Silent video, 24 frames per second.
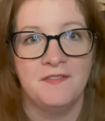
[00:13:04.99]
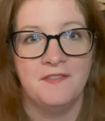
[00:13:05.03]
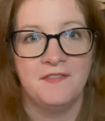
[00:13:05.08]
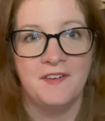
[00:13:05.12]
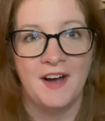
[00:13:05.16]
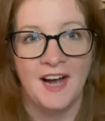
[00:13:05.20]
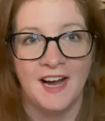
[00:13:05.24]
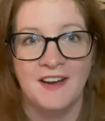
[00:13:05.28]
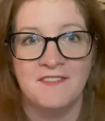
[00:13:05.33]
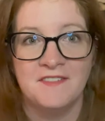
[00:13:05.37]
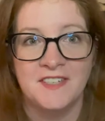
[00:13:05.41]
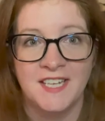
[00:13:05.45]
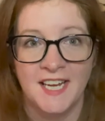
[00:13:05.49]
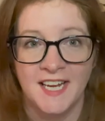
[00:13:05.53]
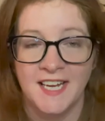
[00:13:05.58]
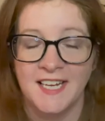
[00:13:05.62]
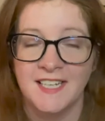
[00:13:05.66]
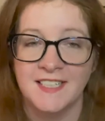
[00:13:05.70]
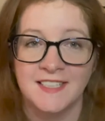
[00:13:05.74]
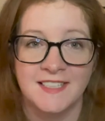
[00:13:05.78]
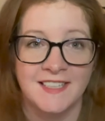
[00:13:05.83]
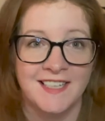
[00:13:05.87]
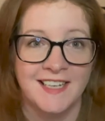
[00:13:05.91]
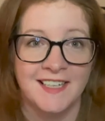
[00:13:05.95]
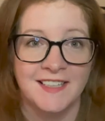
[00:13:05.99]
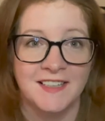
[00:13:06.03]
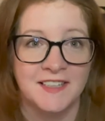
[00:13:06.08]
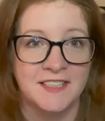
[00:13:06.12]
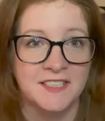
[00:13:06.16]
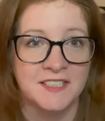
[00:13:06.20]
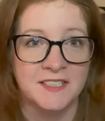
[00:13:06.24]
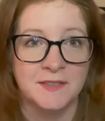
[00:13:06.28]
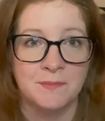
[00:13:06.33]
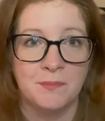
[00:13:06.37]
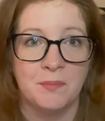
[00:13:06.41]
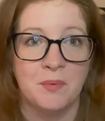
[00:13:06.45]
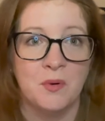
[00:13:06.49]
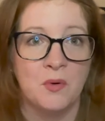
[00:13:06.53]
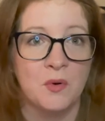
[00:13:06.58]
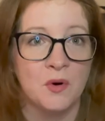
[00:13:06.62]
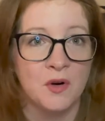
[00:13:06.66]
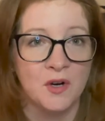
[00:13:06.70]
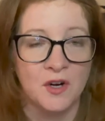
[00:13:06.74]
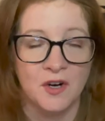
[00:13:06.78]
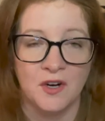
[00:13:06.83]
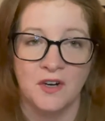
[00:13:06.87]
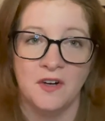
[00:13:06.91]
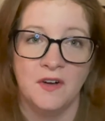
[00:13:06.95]
5 days that this
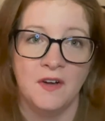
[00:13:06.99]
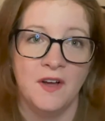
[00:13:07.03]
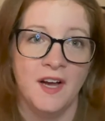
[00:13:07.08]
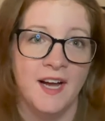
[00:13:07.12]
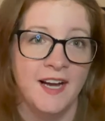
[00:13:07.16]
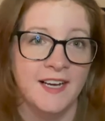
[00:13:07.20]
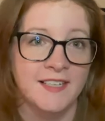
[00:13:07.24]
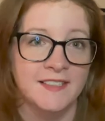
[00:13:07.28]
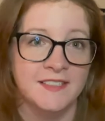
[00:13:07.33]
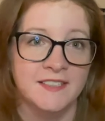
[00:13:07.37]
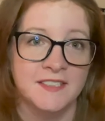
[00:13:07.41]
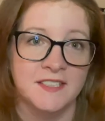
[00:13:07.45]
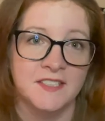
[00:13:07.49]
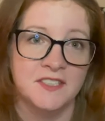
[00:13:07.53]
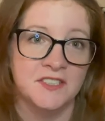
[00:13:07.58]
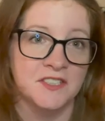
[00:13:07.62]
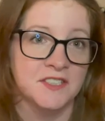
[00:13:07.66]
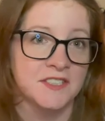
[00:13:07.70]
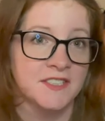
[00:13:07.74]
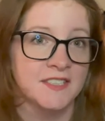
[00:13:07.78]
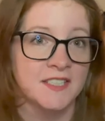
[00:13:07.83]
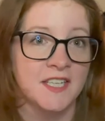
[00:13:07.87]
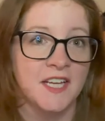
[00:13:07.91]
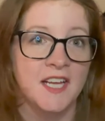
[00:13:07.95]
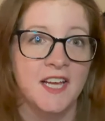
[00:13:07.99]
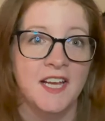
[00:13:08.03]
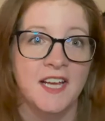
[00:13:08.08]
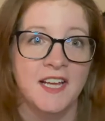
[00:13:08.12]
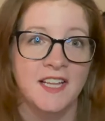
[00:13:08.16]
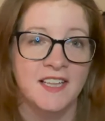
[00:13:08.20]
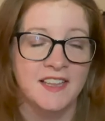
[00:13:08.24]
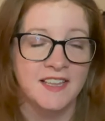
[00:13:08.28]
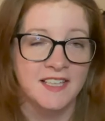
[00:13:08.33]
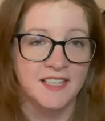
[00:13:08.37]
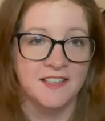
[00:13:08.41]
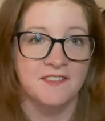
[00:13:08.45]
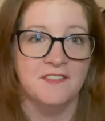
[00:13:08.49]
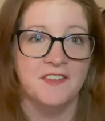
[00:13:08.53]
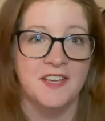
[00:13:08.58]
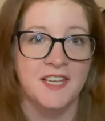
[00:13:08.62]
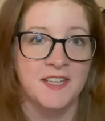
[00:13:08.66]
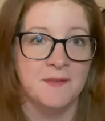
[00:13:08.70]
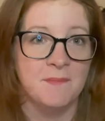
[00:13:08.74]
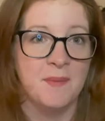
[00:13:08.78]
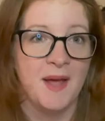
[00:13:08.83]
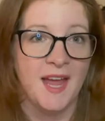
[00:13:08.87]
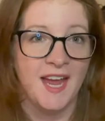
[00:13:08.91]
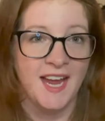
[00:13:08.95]
poor girl had to just live
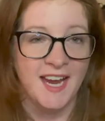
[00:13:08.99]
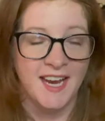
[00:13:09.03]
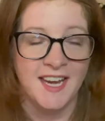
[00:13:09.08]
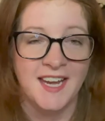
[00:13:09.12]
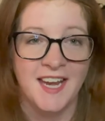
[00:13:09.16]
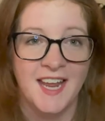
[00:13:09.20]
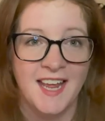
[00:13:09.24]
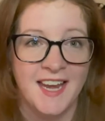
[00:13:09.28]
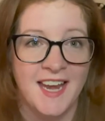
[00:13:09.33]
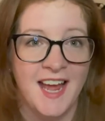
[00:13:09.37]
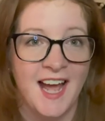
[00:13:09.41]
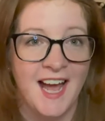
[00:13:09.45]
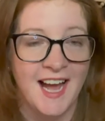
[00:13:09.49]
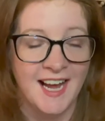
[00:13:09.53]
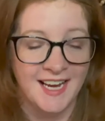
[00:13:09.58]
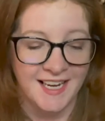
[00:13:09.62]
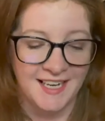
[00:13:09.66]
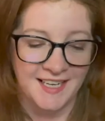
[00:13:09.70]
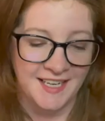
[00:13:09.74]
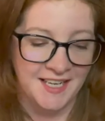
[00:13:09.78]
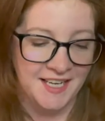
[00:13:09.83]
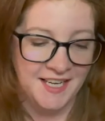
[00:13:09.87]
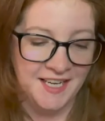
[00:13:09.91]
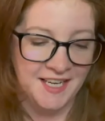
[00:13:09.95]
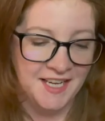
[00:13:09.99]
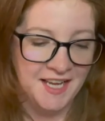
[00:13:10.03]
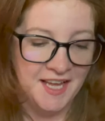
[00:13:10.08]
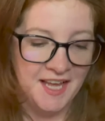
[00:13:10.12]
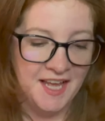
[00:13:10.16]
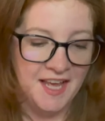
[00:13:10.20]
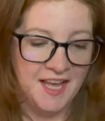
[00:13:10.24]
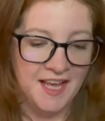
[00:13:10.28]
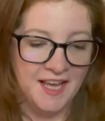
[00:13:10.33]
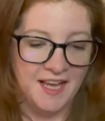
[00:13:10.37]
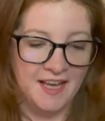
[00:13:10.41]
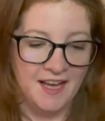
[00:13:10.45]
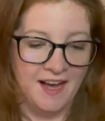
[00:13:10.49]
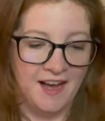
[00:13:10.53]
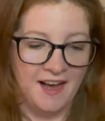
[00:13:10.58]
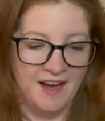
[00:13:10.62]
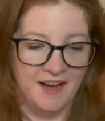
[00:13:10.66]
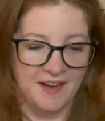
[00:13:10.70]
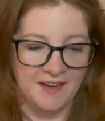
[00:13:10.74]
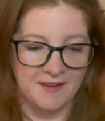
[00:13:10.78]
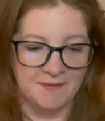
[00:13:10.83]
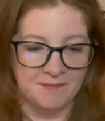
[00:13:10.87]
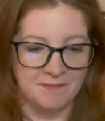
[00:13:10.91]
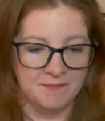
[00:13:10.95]
in pain and agony.
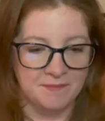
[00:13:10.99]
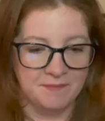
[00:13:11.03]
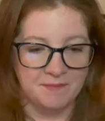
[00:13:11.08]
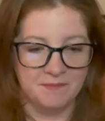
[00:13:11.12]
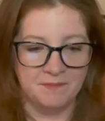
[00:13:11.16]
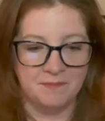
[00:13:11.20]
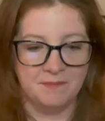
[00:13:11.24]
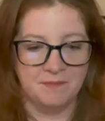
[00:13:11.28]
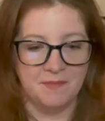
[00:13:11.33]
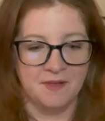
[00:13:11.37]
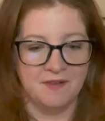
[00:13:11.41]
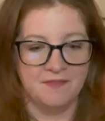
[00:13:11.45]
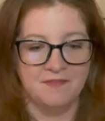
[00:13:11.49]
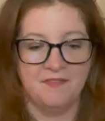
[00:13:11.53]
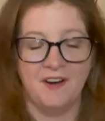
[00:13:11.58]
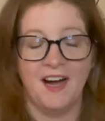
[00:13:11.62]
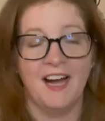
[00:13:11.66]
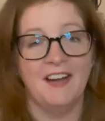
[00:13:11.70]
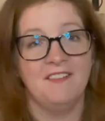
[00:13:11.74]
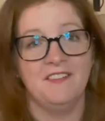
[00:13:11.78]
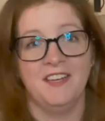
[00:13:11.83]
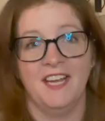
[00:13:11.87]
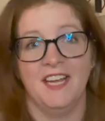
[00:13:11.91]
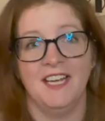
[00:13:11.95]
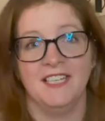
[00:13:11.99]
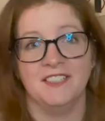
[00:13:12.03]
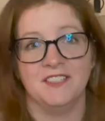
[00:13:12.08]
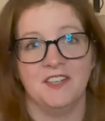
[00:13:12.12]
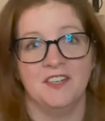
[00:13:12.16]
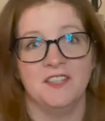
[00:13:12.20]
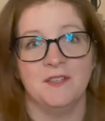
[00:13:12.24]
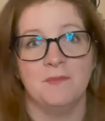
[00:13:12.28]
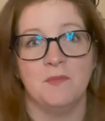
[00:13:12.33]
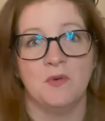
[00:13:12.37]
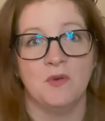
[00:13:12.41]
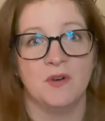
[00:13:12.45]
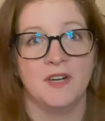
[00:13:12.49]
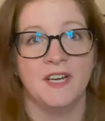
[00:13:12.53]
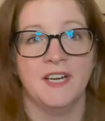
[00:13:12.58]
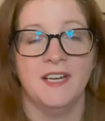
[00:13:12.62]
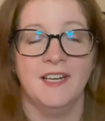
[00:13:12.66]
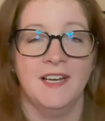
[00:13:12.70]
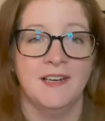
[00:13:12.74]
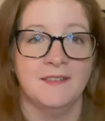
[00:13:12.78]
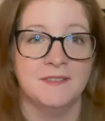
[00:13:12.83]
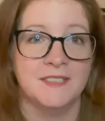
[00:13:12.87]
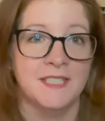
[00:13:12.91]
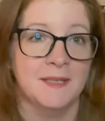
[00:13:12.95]
But 5 days on the
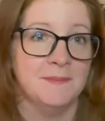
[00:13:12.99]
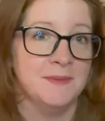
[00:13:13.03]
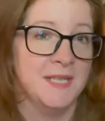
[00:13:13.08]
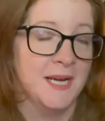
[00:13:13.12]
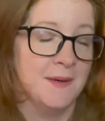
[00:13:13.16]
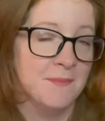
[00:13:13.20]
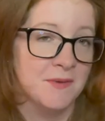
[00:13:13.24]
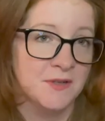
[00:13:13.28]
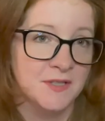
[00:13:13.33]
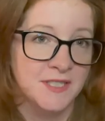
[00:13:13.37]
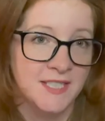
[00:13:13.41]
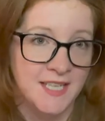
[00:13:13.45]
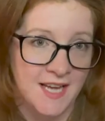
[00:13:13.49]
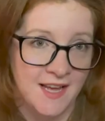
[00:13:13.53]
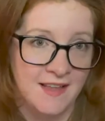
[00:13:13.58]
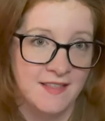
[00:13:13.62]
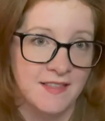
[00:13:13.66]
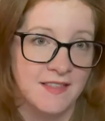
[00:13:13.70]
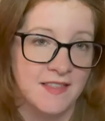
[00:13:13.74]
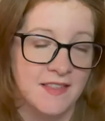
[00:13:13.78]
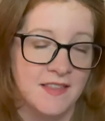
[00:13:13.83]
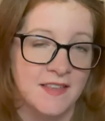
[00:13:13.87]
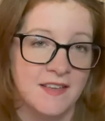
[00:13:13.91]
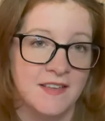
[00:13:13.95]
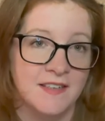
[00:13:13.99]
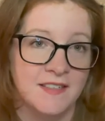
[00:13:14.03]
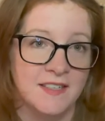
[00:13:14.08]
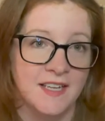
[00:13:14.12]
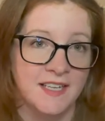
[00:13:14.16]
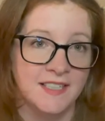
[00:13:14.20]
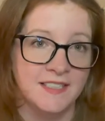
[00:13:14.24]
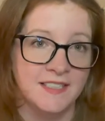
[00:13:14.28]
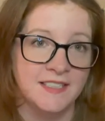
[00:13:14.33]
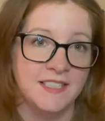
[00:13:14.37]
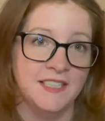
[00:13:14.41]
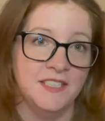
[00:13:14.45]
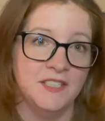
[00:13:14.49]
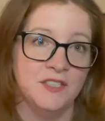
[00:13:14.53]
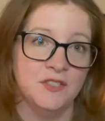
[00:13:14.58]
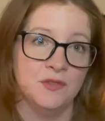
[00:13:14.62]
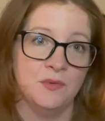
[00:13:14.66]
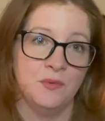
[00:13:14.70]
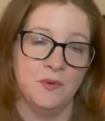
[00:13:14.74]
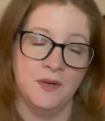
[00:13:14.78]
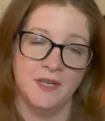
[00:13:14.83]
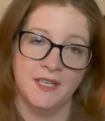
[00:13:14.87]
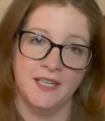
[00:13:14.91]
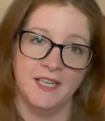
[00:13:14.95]
morning of September 10th,
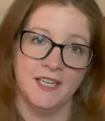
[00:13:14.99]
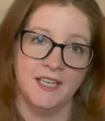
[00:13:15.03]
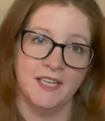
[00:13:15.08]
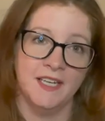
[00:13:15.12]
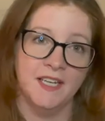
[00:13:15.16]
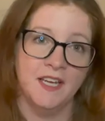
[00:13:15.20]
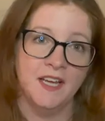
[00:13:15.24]
1920,